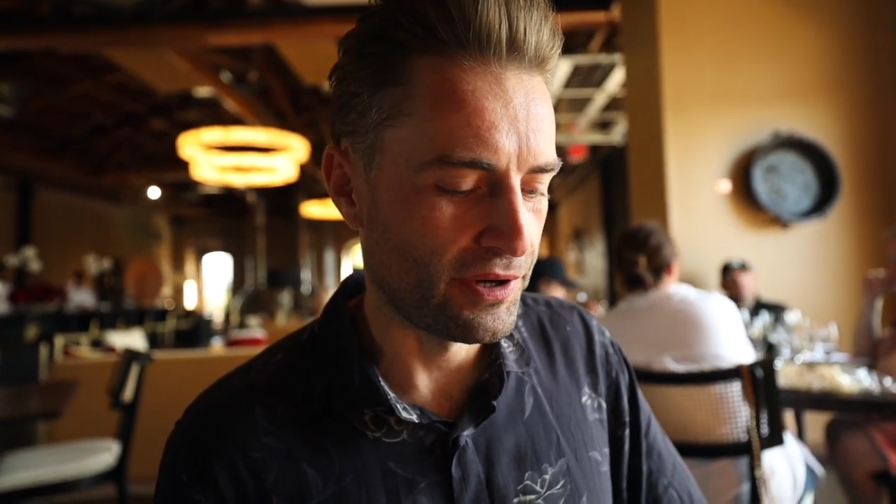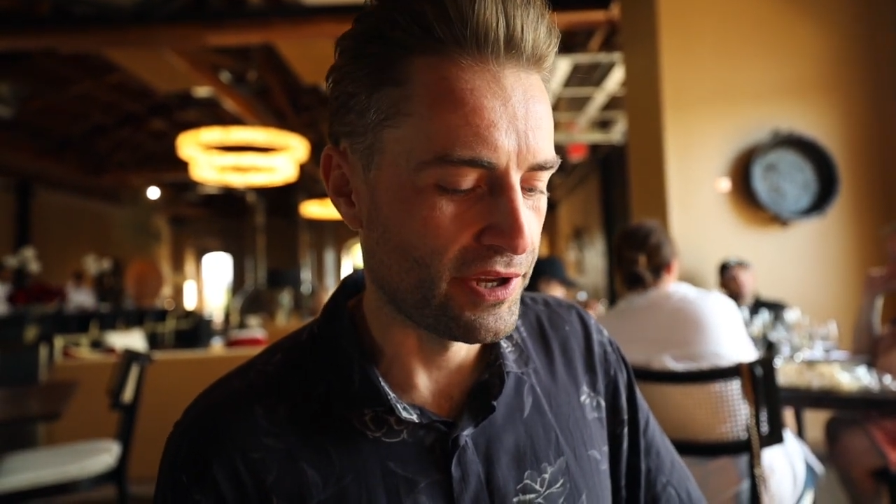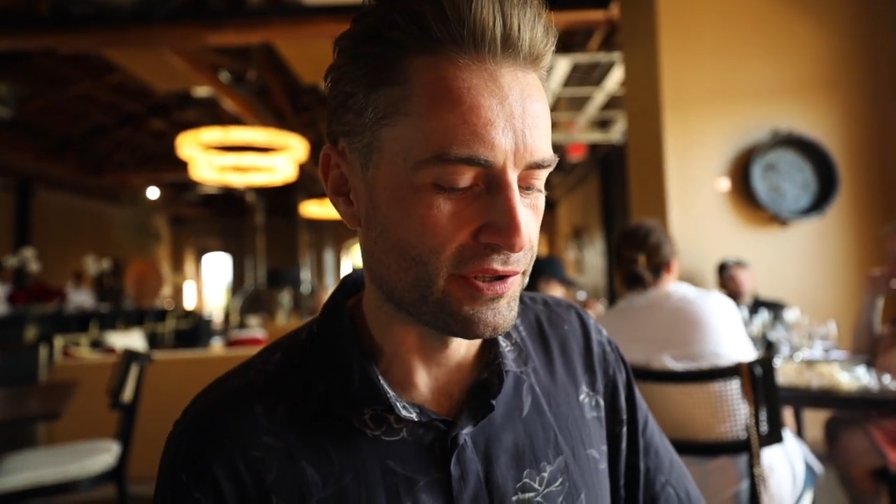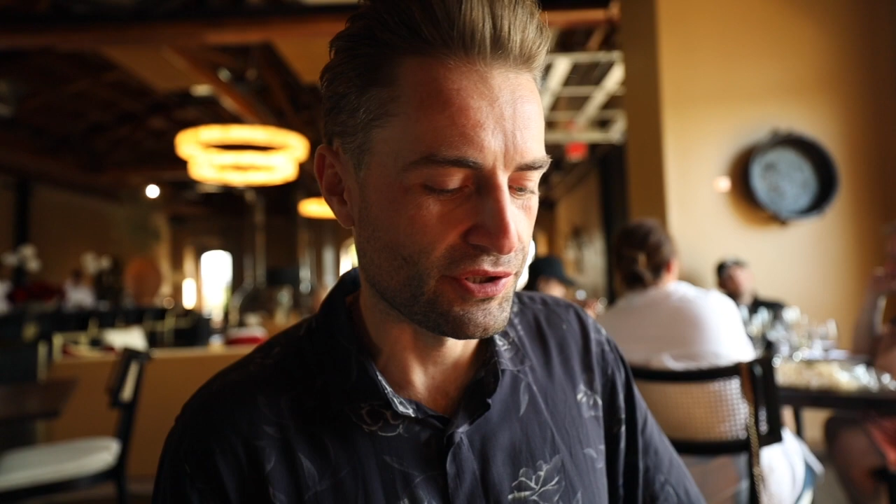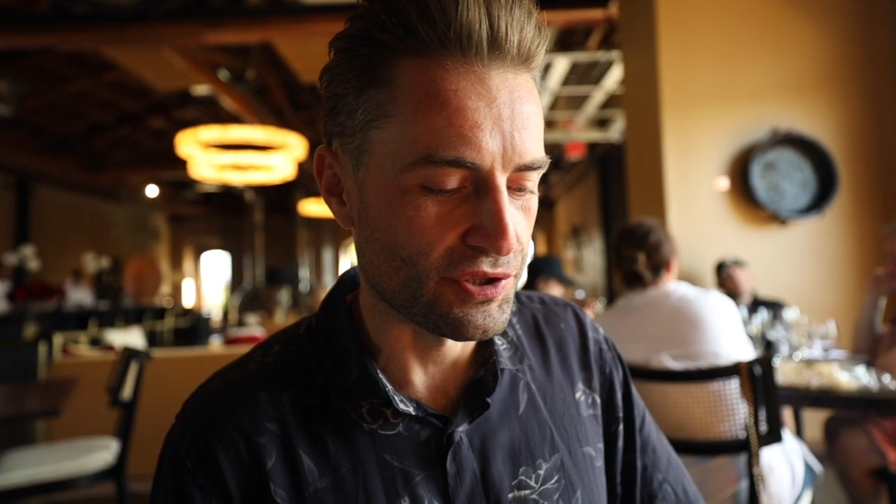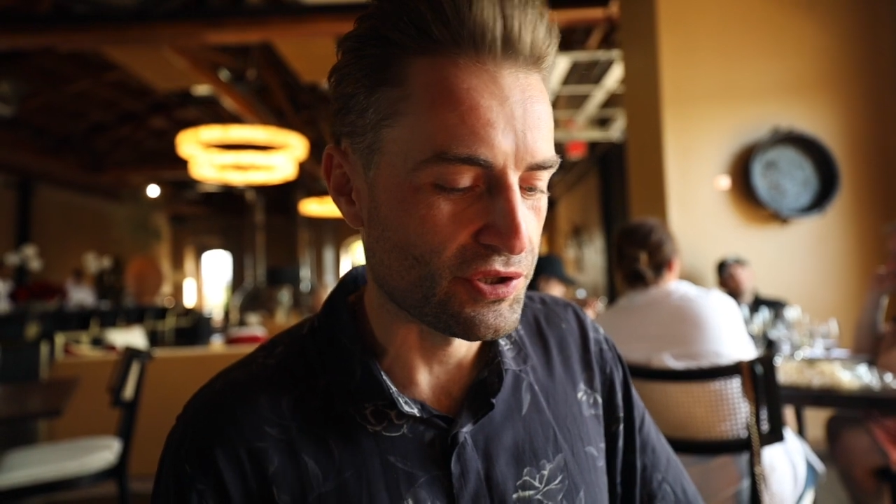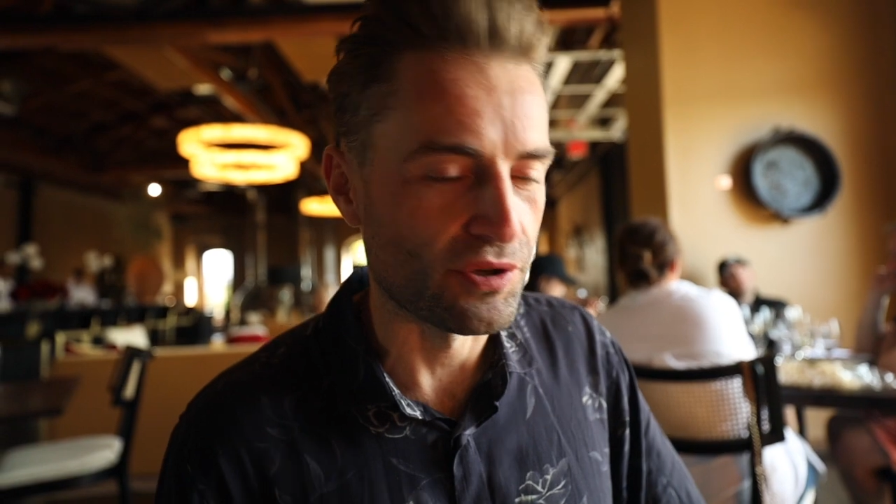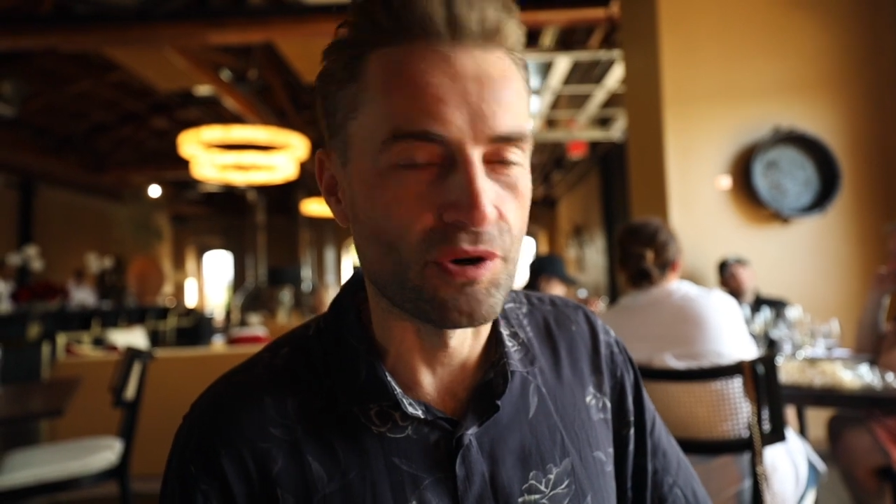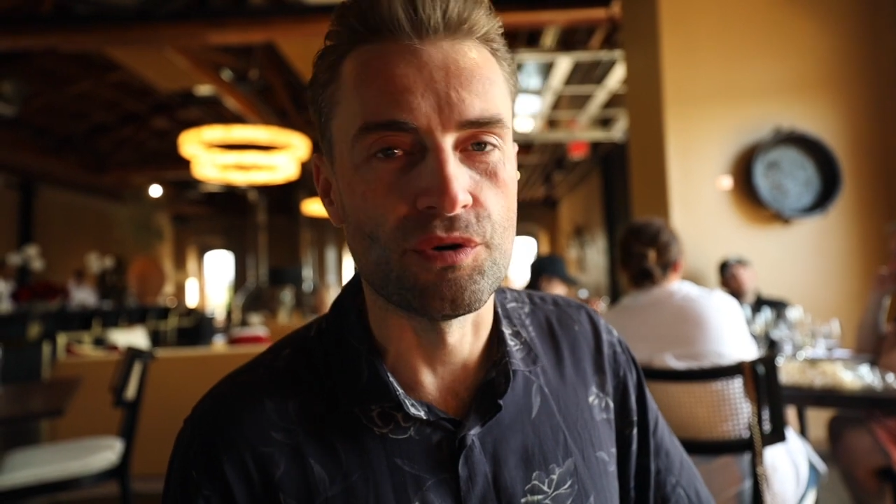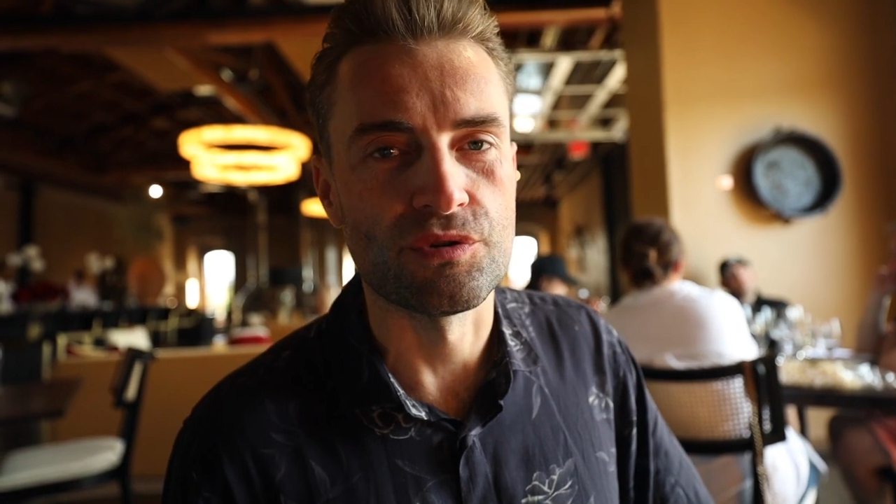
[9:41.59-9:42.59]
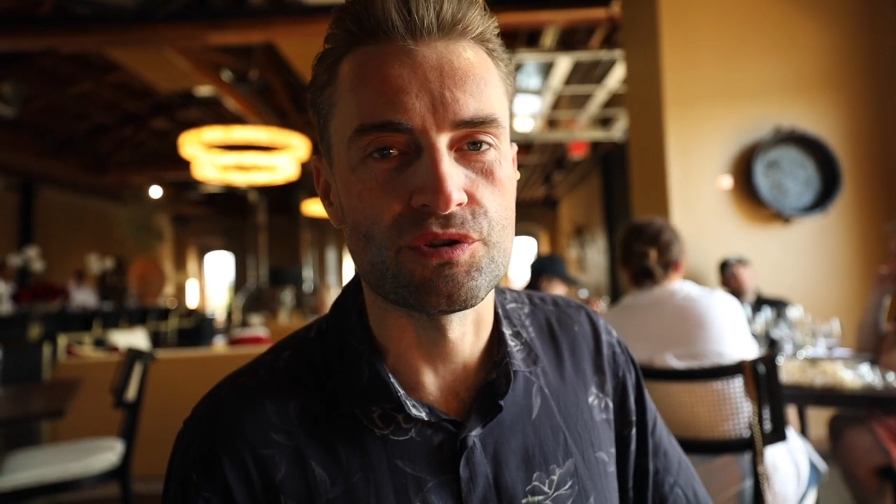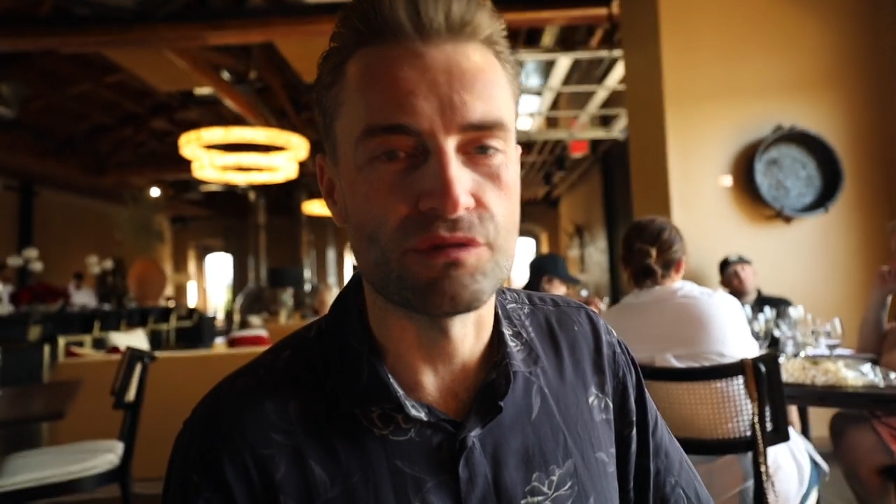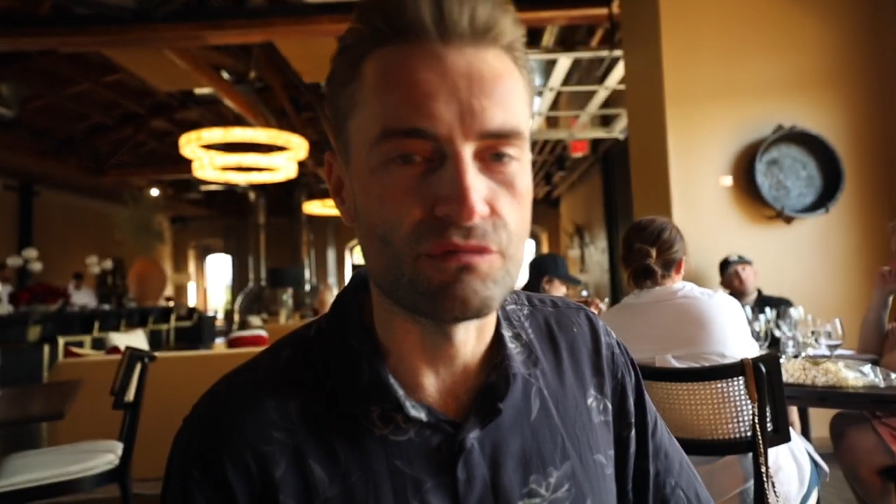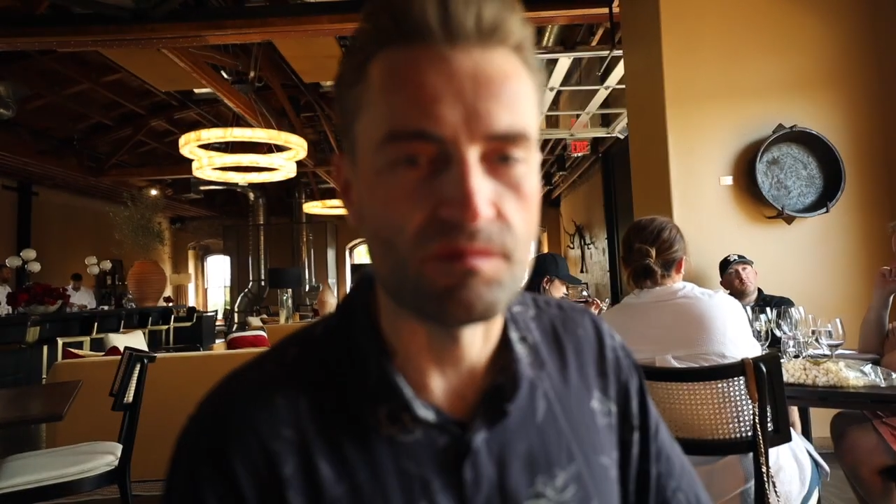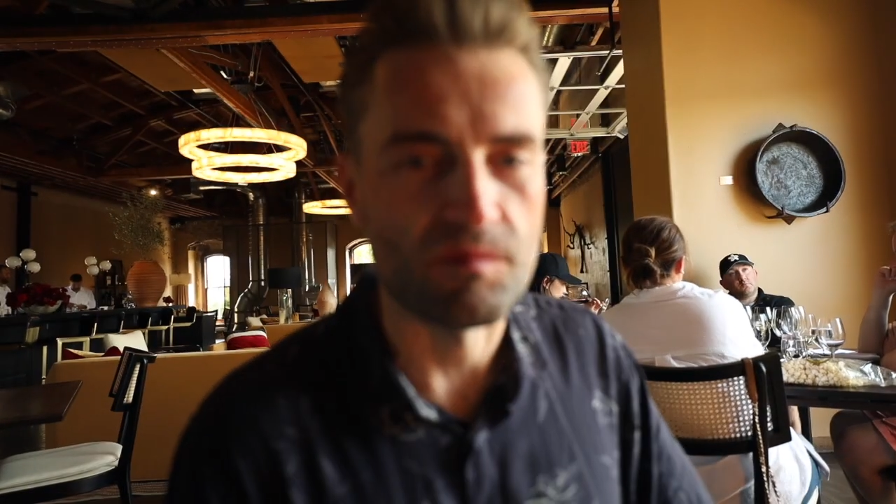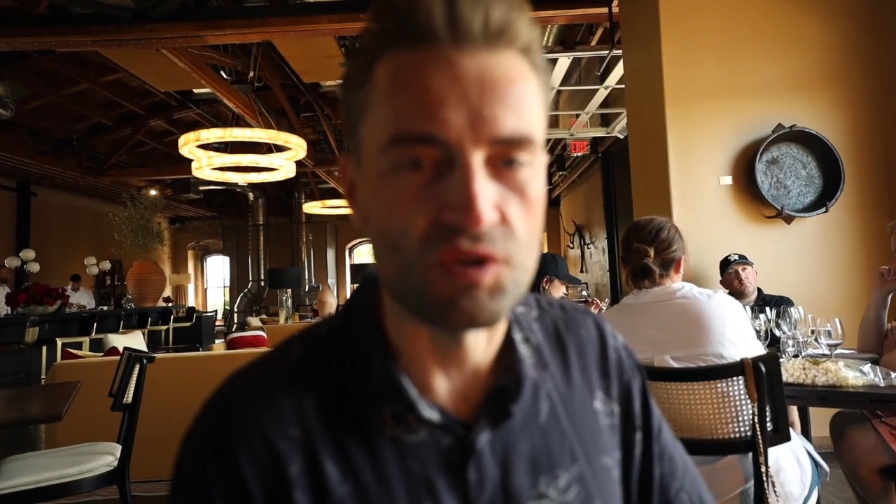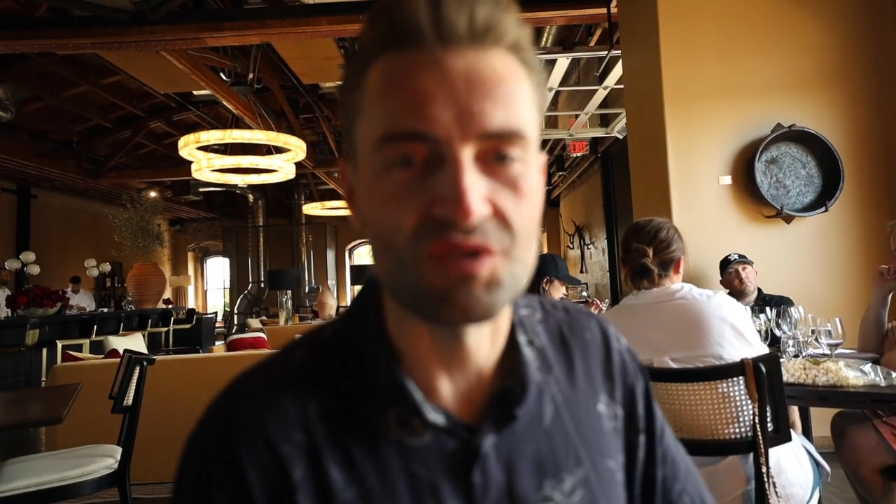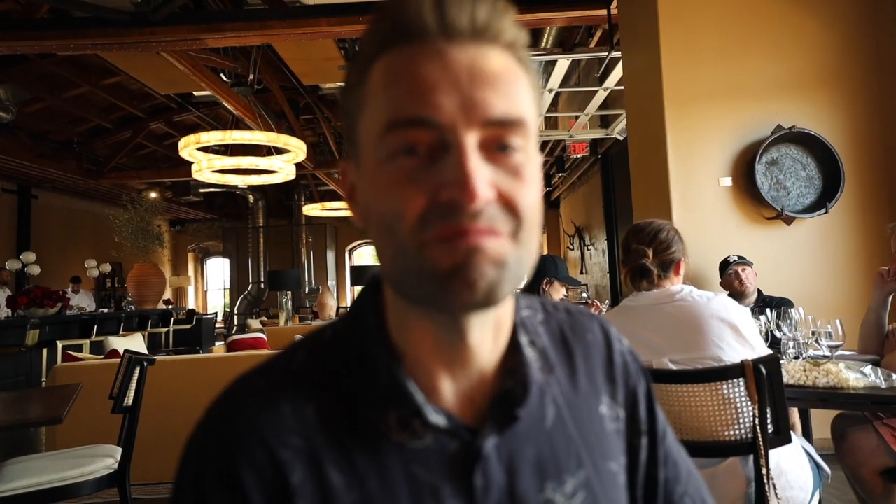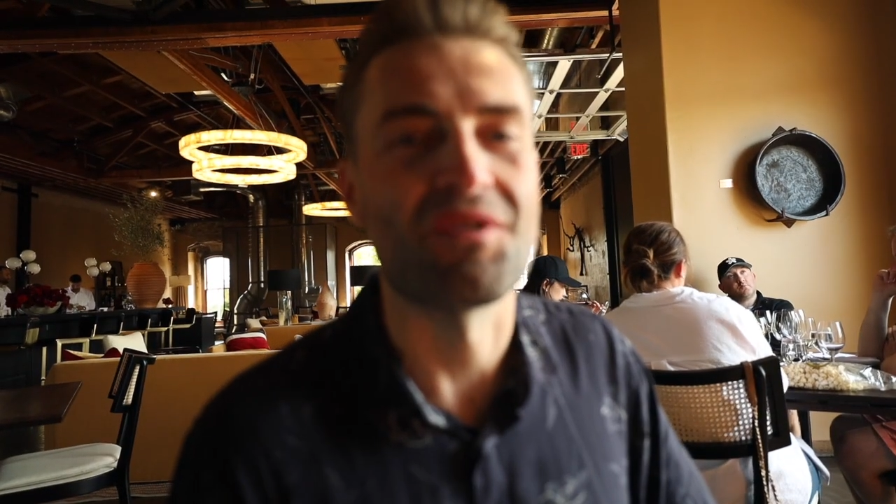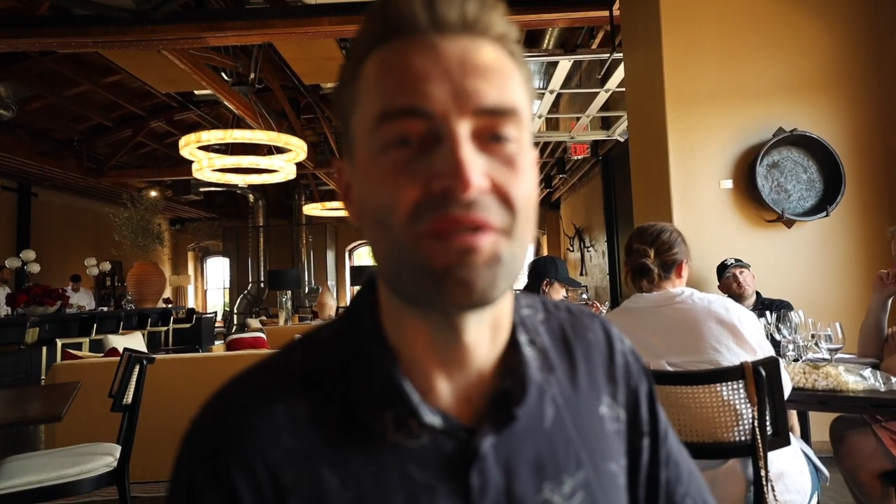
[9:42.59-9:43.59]
and the sauce
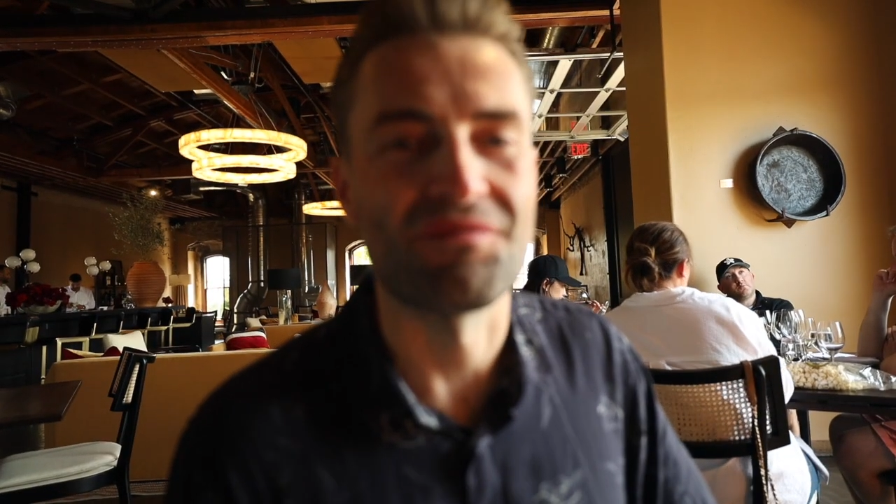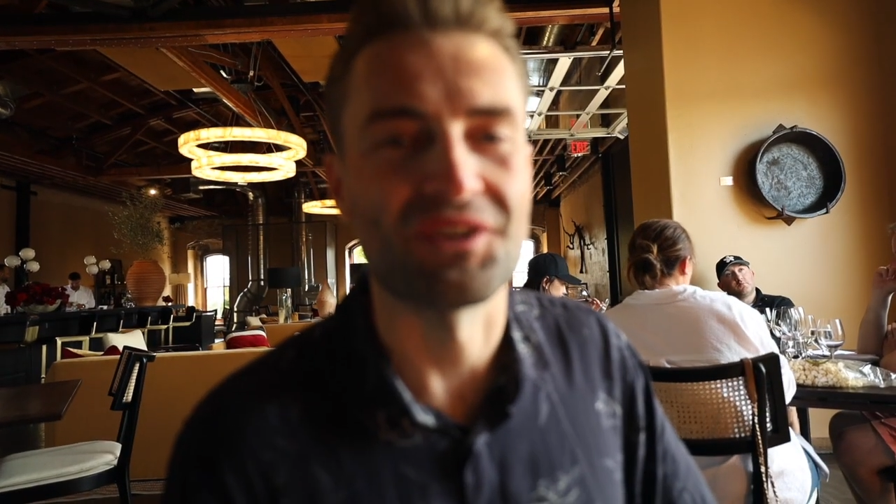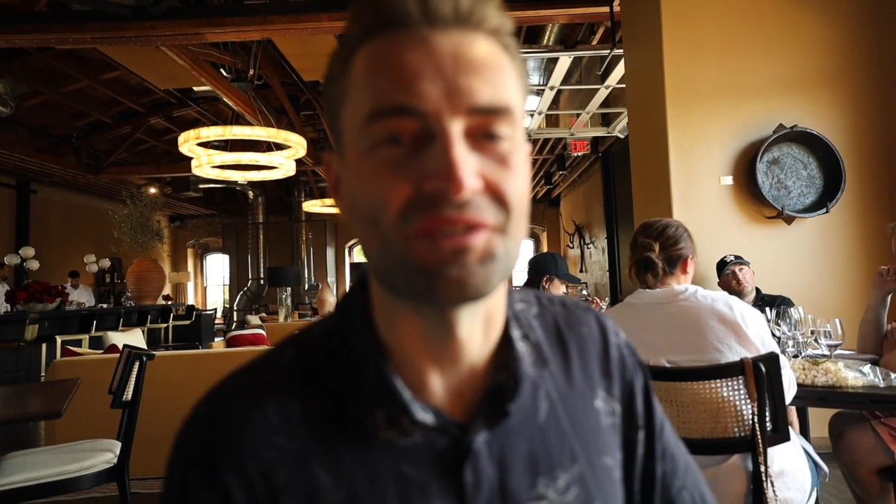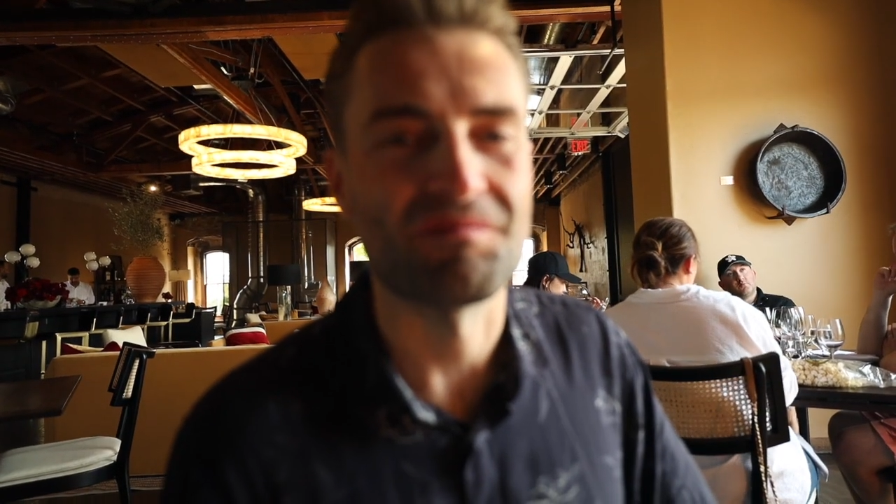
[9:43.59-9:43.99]
is perfect.